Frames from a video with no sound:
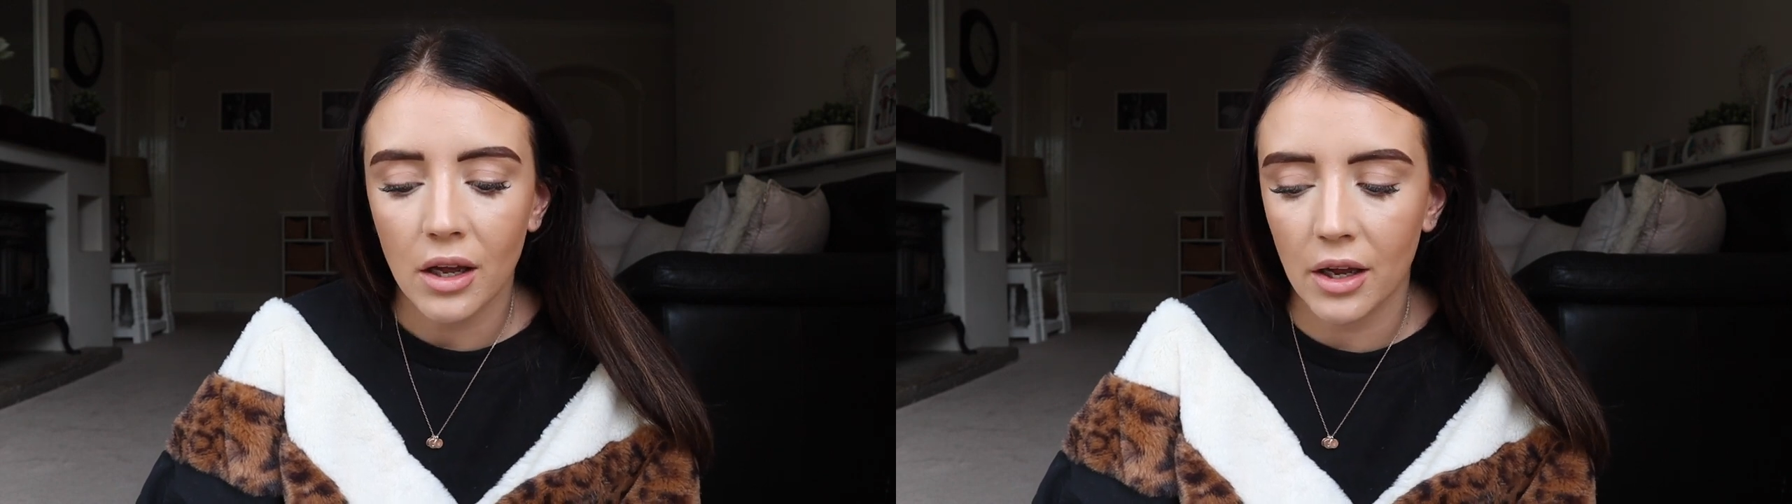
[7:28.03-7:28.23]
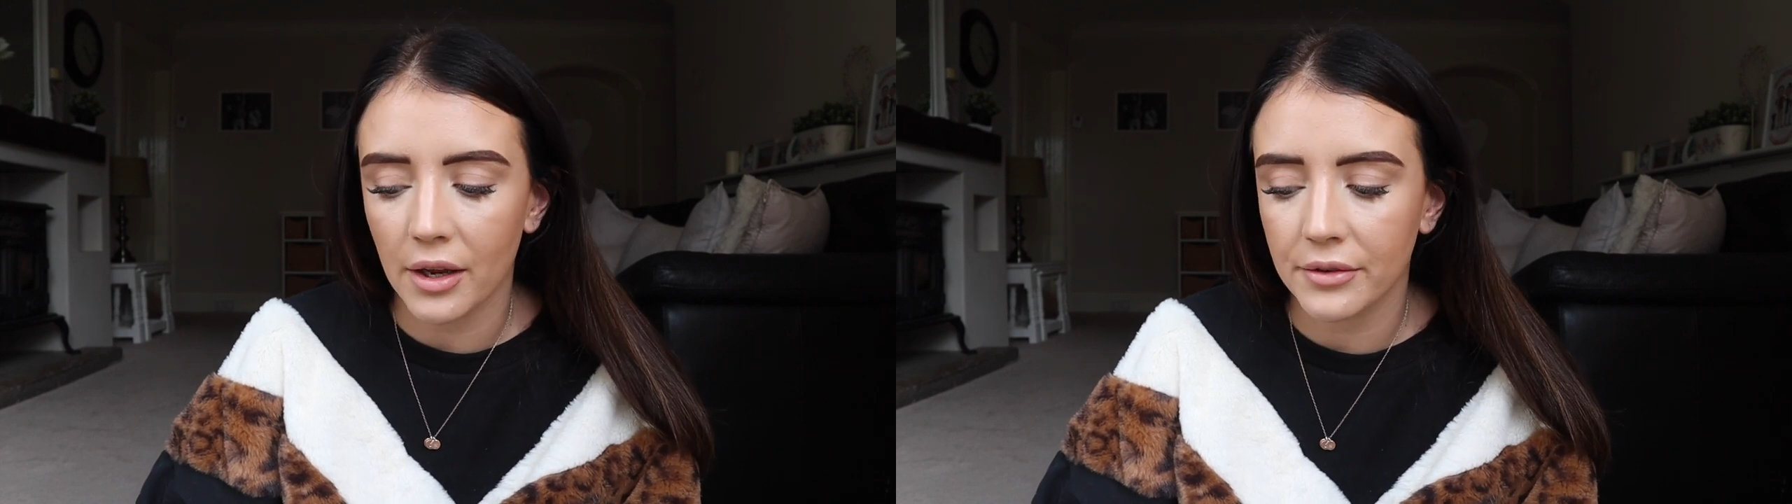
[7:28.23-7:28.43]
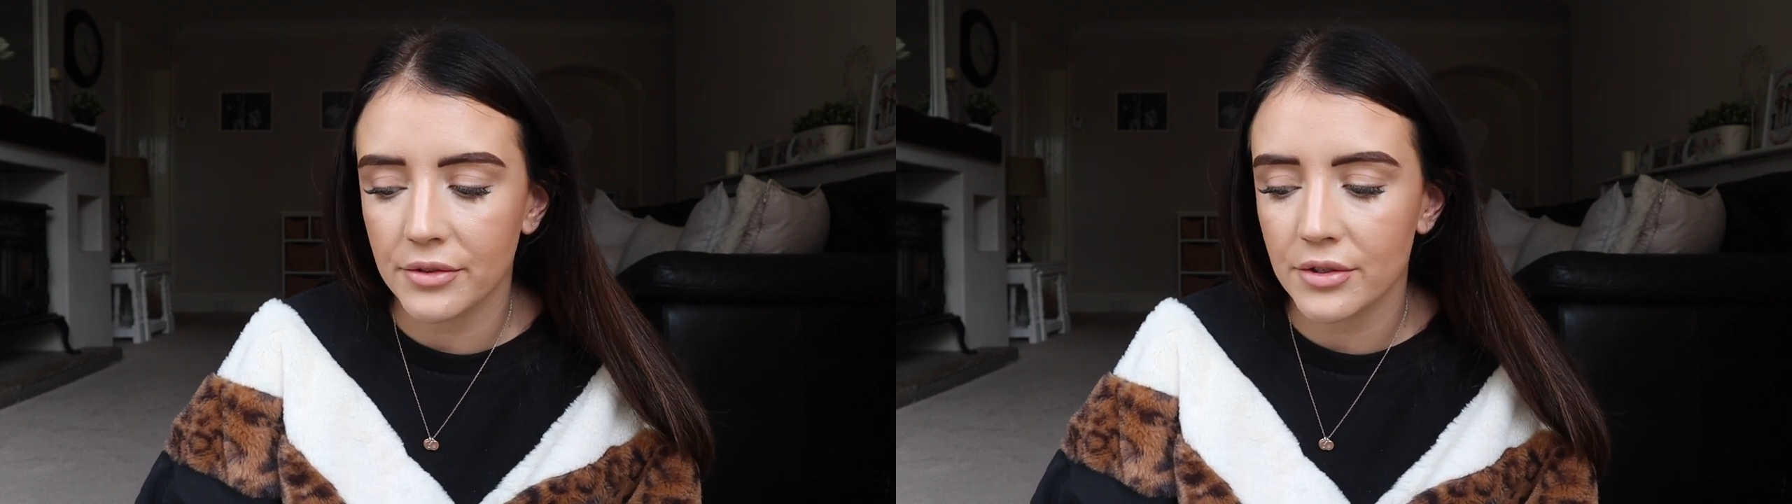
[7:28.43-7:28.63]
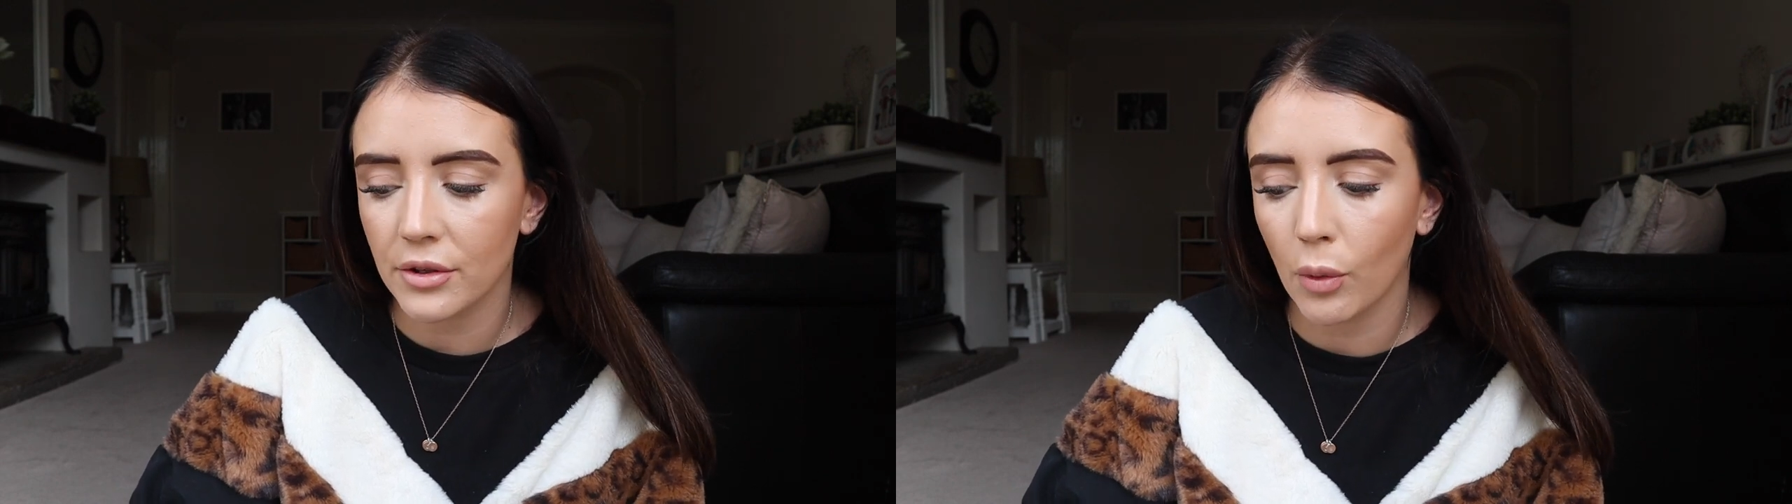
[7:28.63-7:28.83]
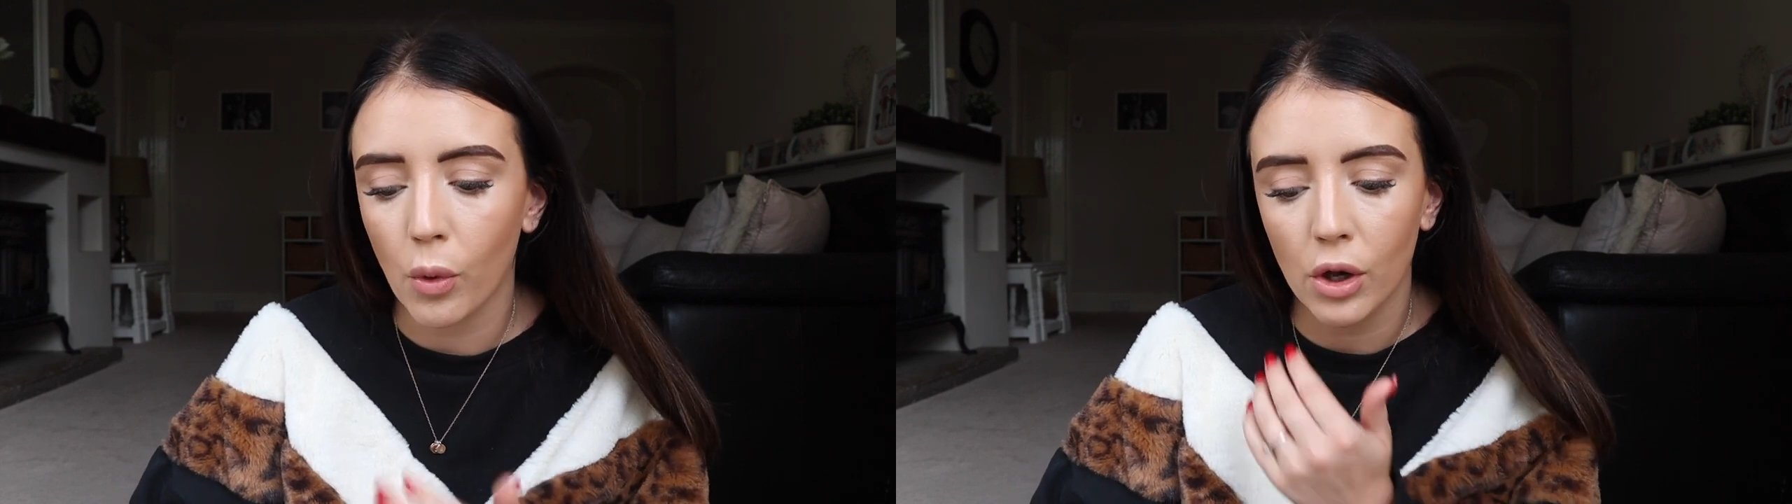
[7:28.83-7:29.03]
and
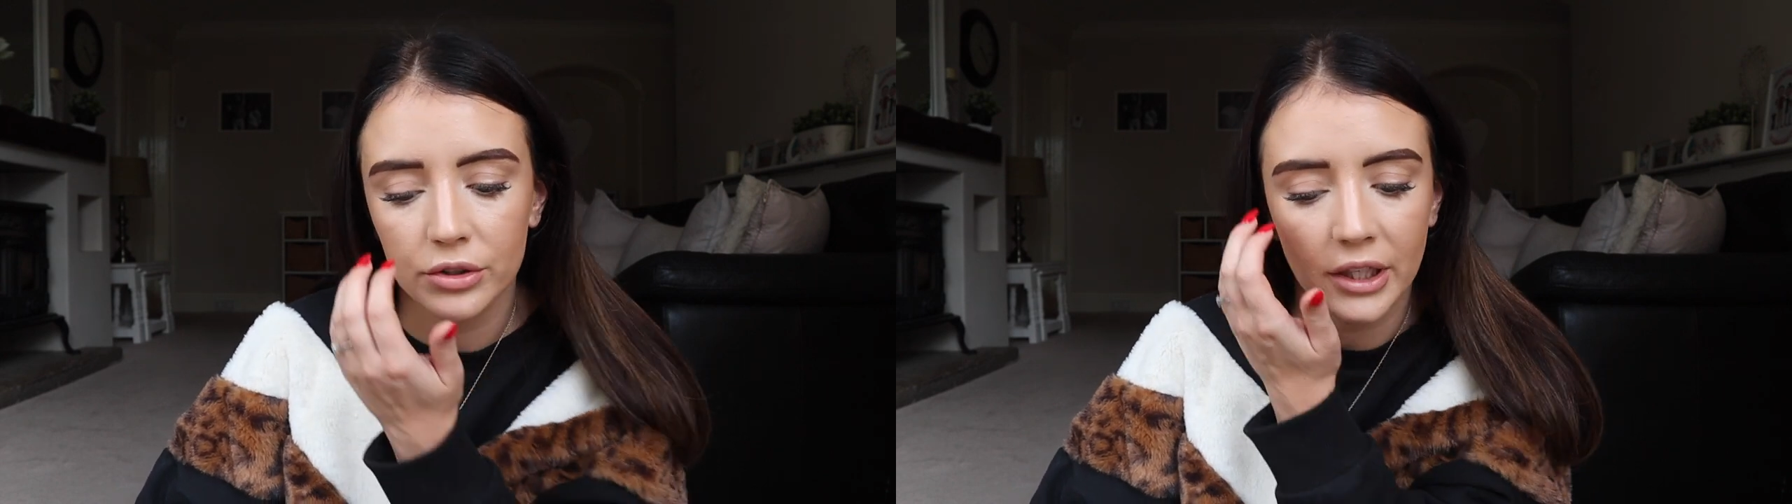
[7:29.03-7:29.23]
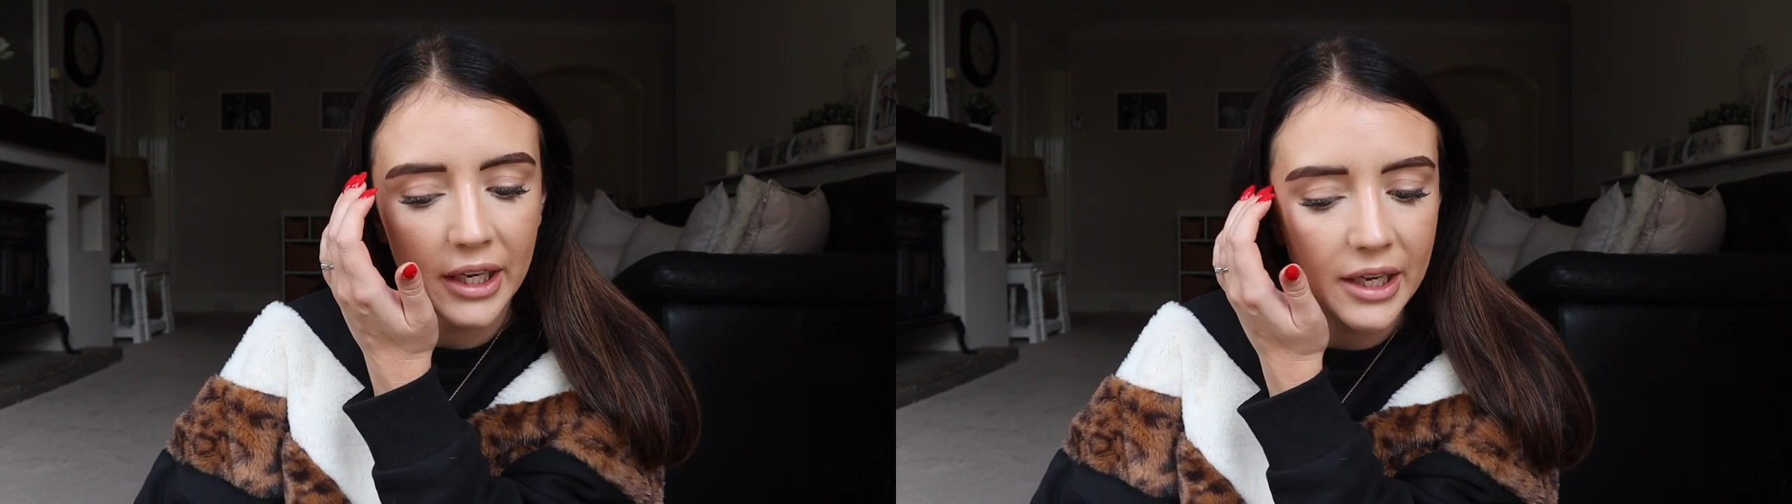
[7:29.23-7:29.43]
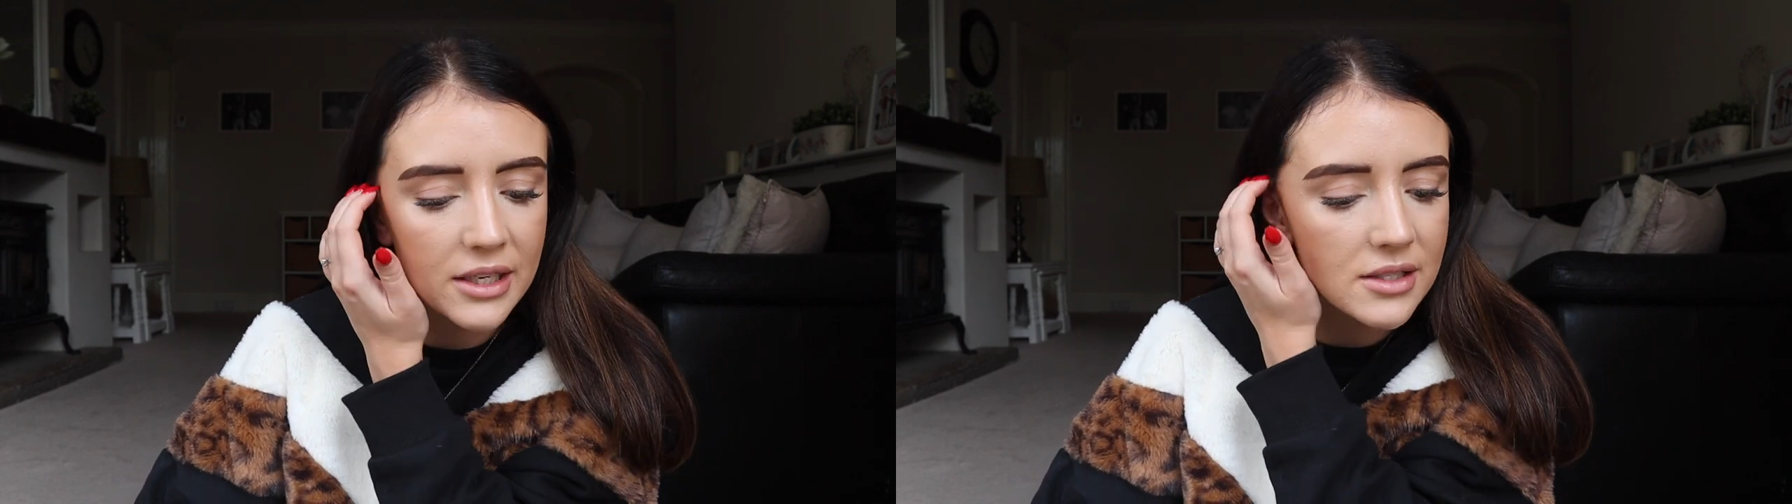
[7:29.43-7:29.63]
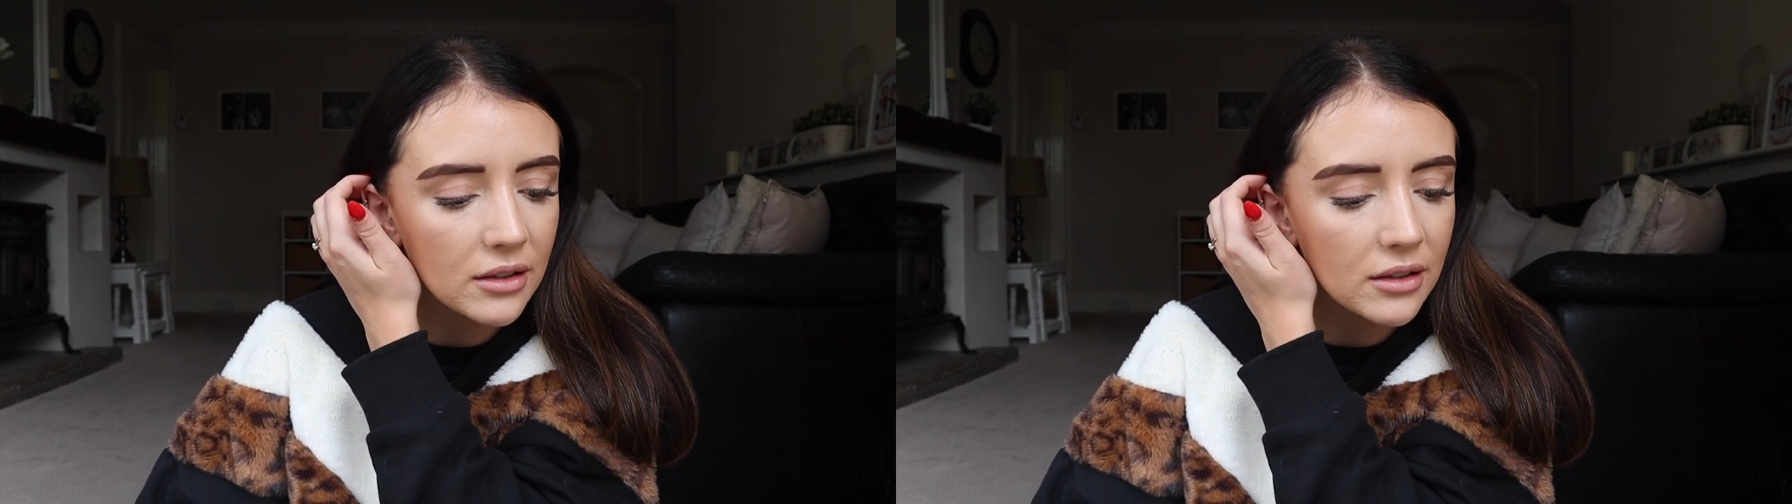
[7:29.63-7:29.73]
the world that it is.